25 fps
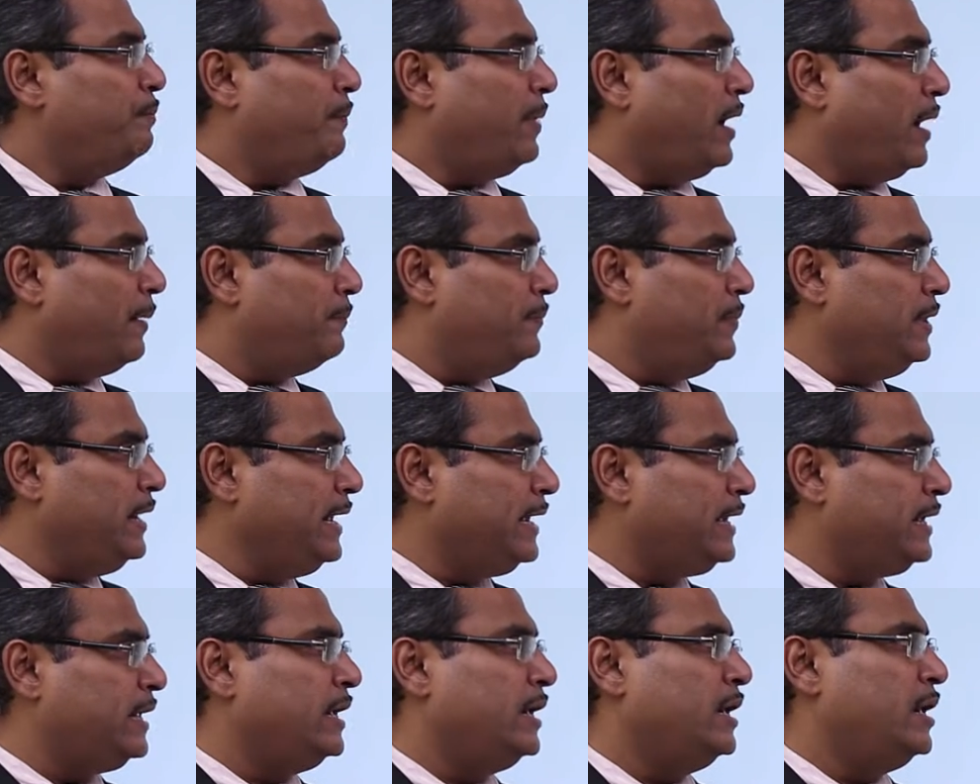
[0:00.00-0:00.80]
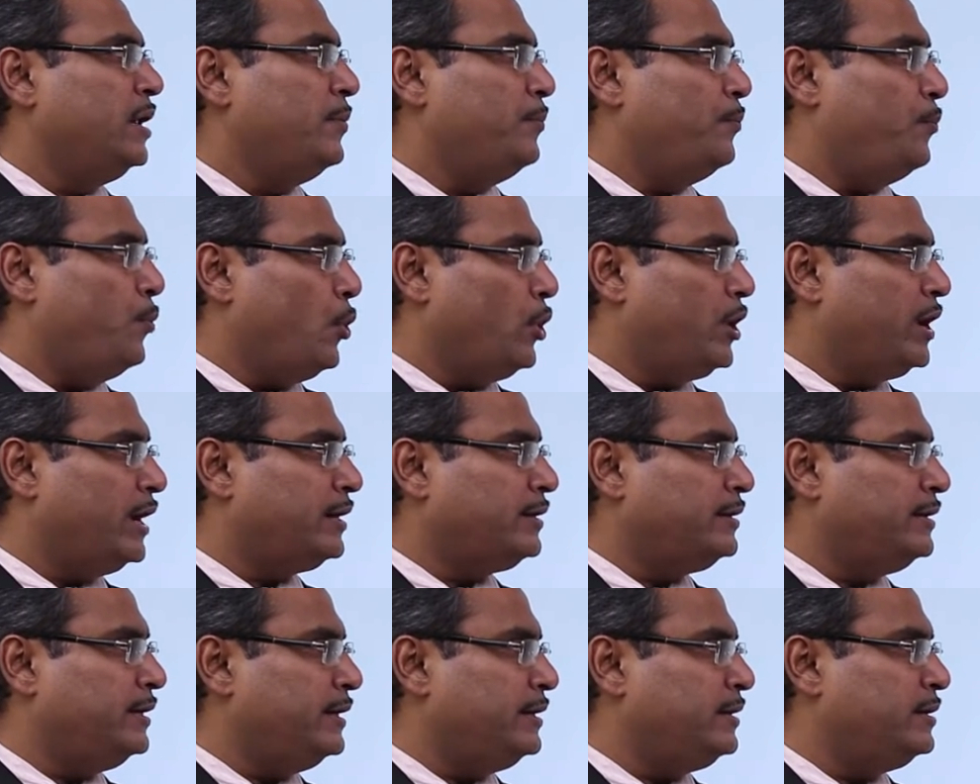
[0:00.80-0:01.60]
public,
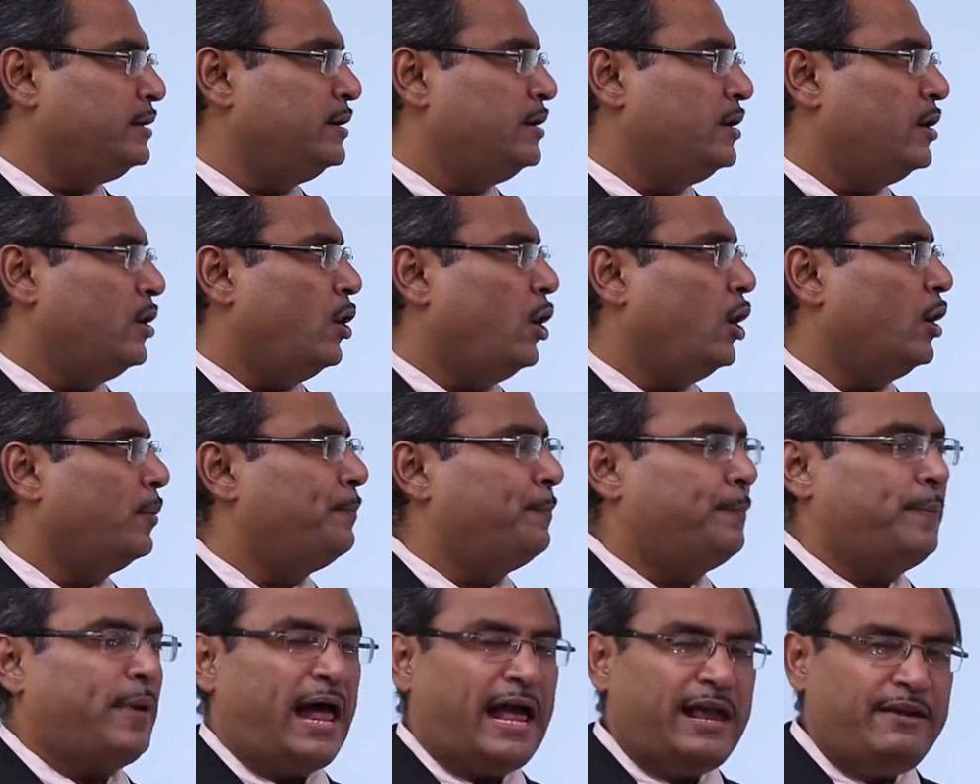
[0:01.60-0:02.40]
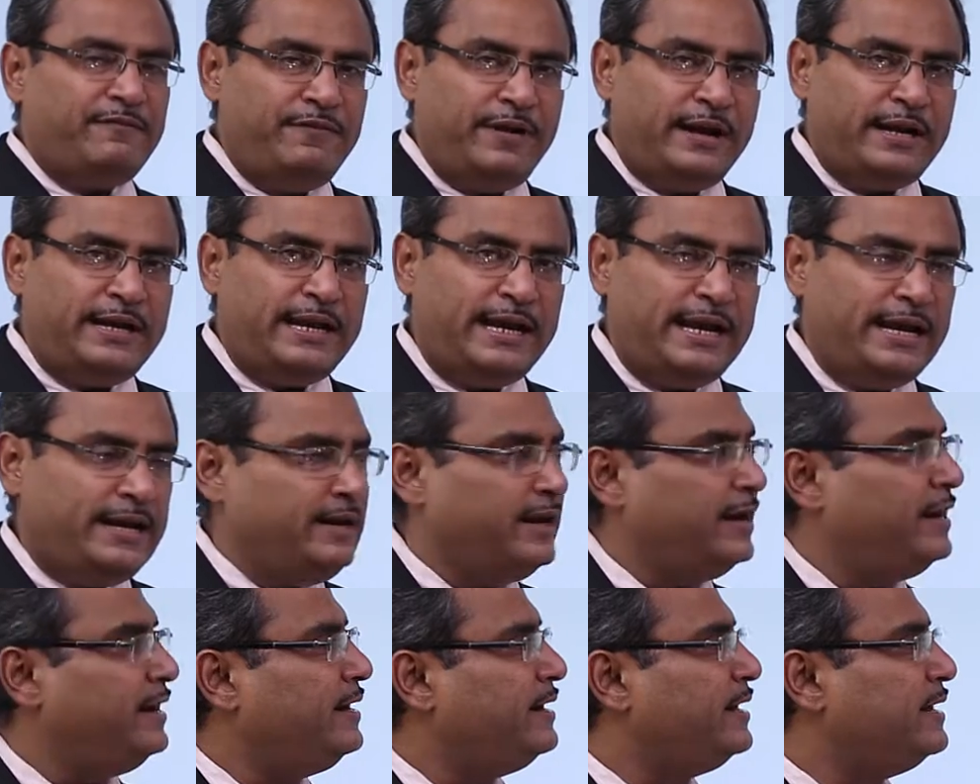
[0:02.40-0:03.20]
protected or private
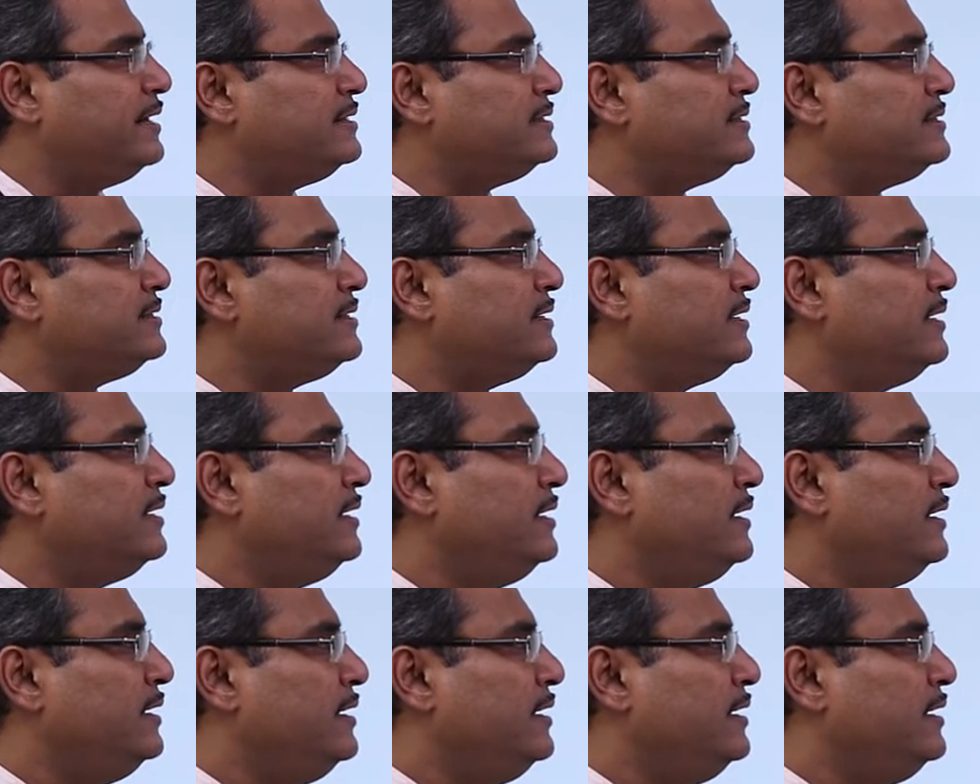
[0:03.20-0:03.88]
inheritance.